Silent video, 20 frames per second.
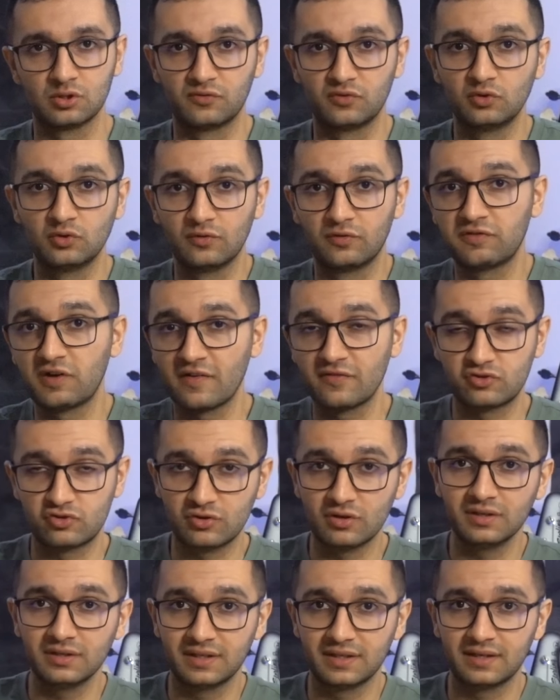if you do 5
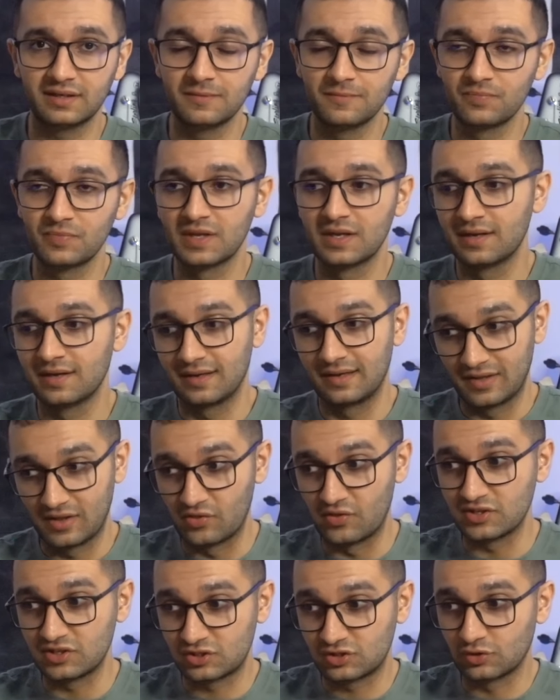trillion,
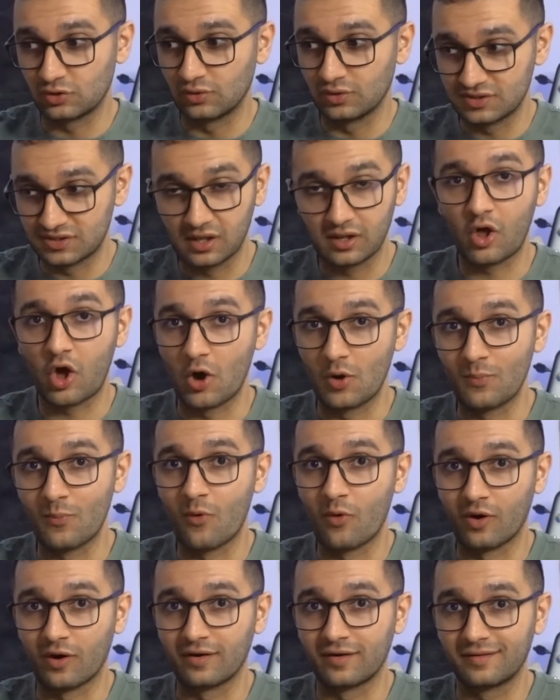this still is a lot
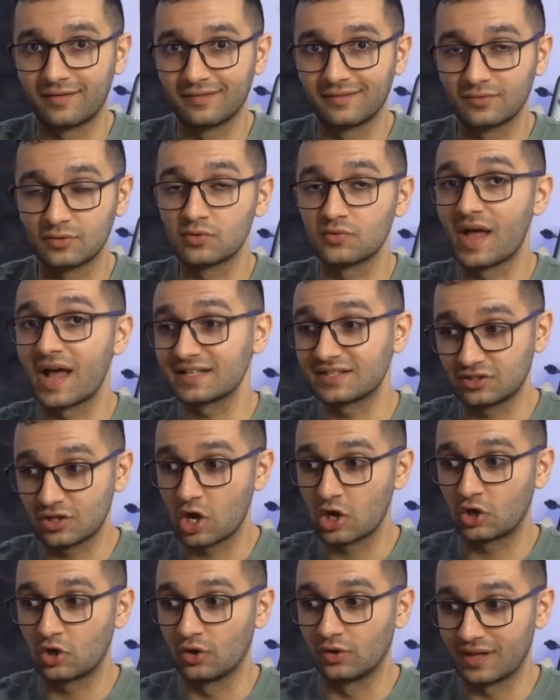more. So that's
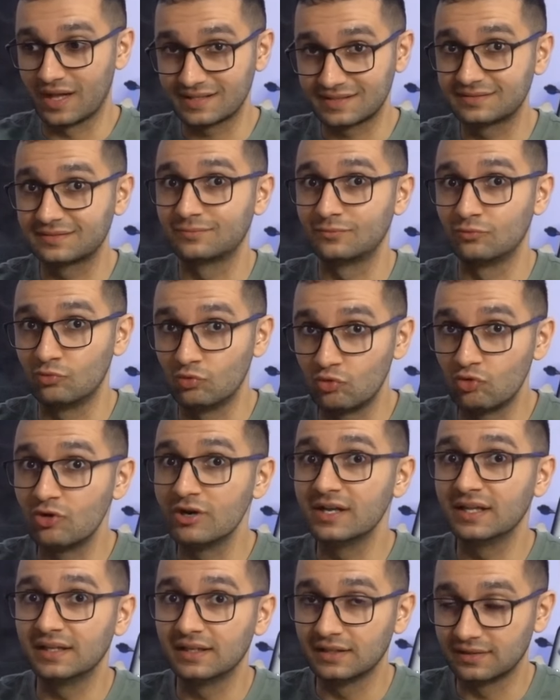not good. That's
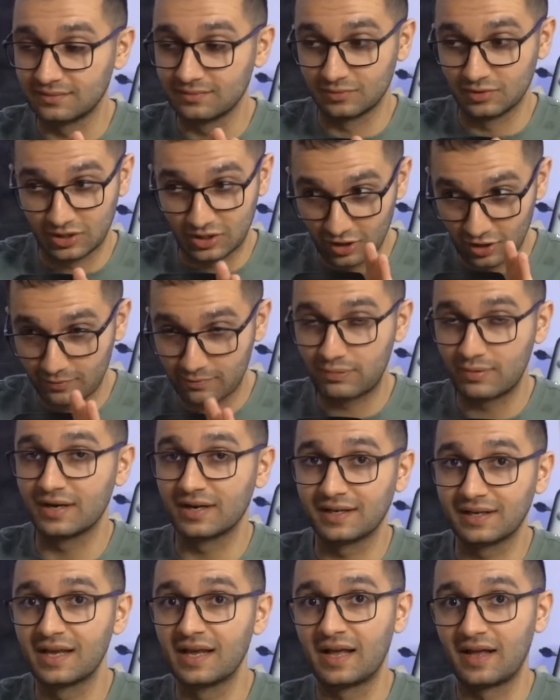really, you got to
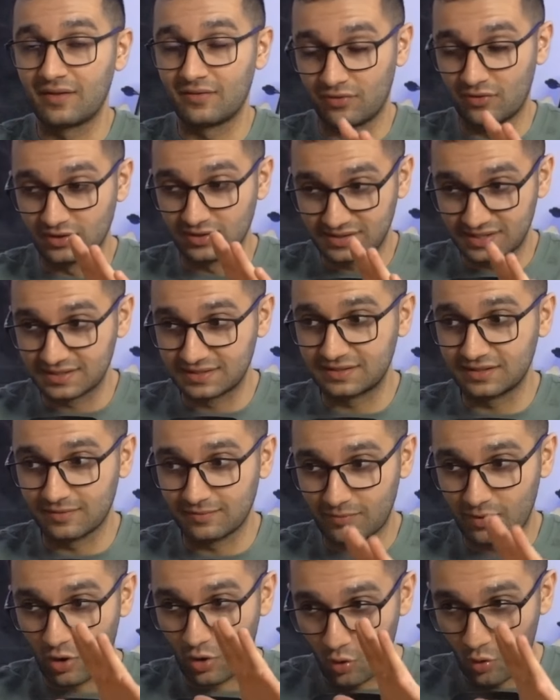bring the
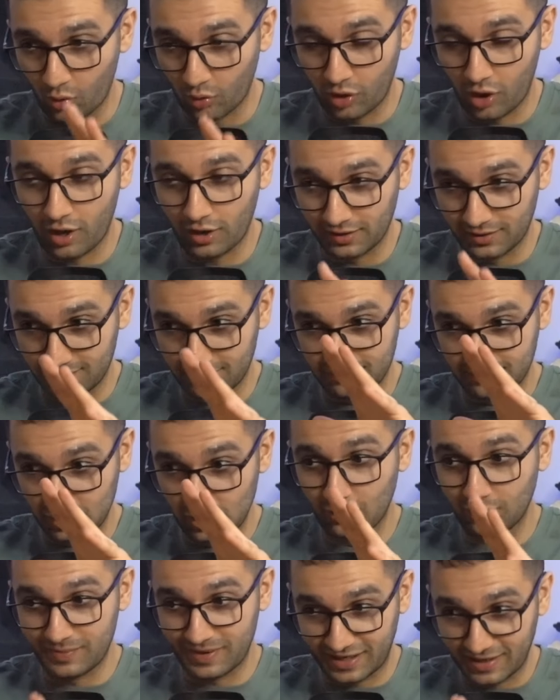system a whole lot, you
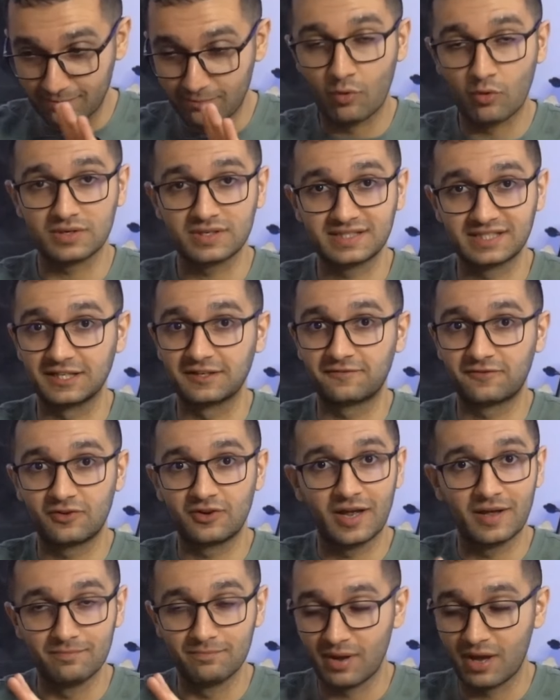know, make it more safer
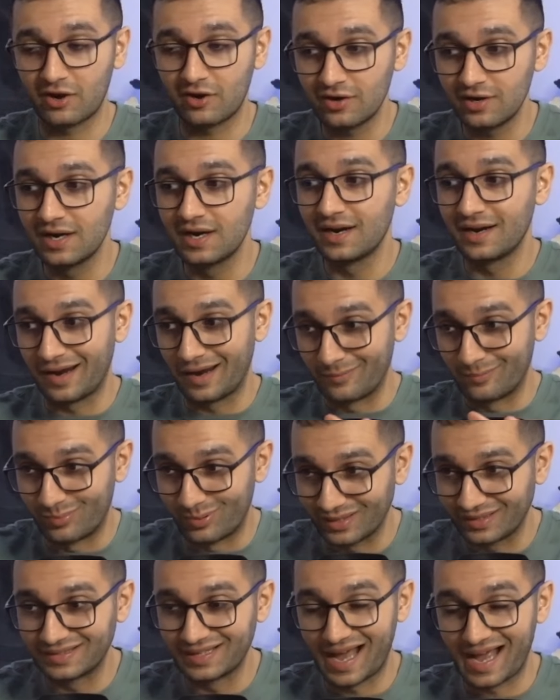and better and
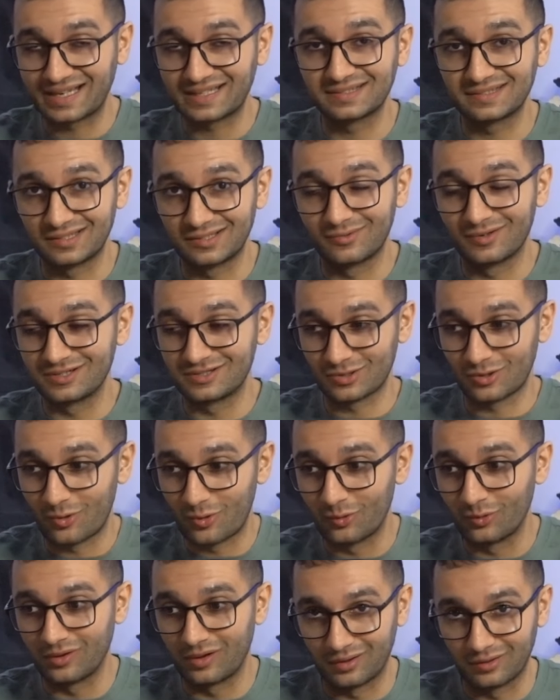bring the accident rates a
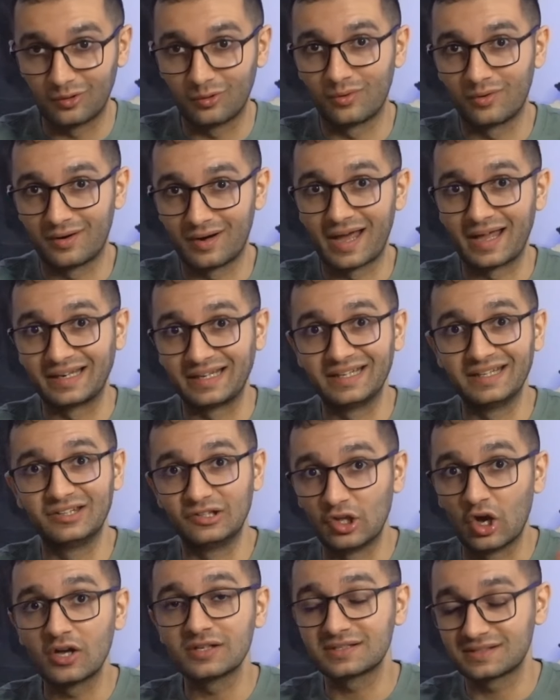whole lot lower. And he
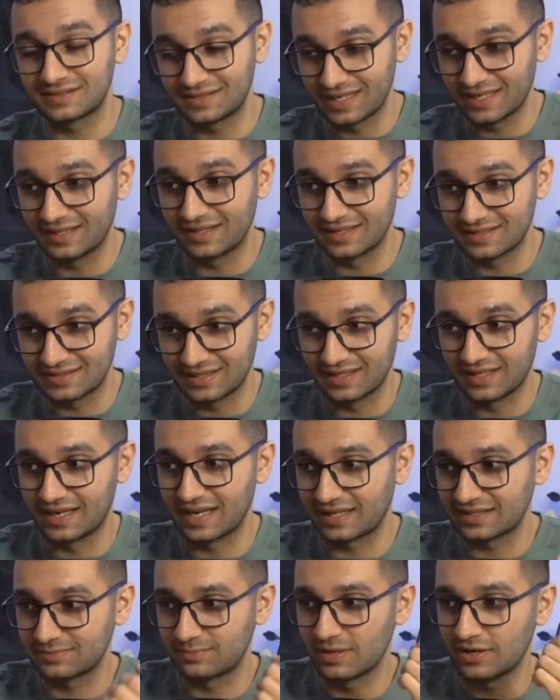does say this in the
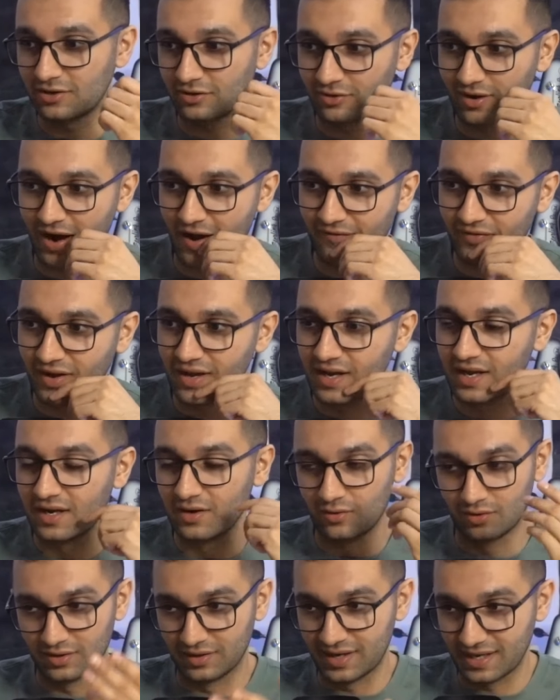next paragraph
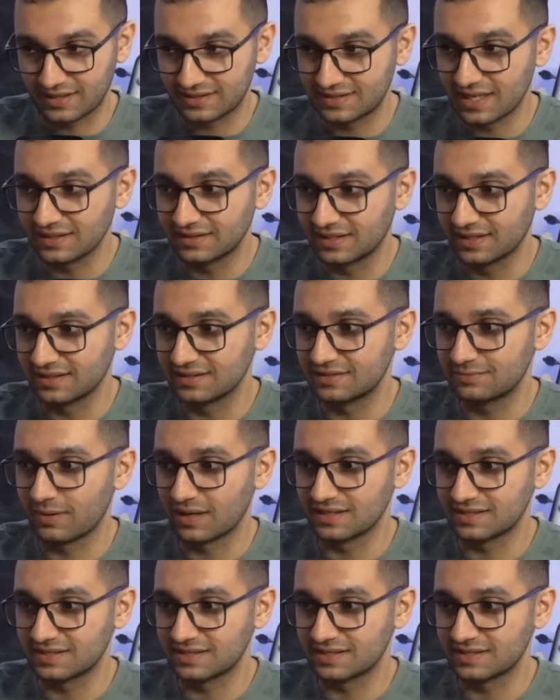or in the next sentence by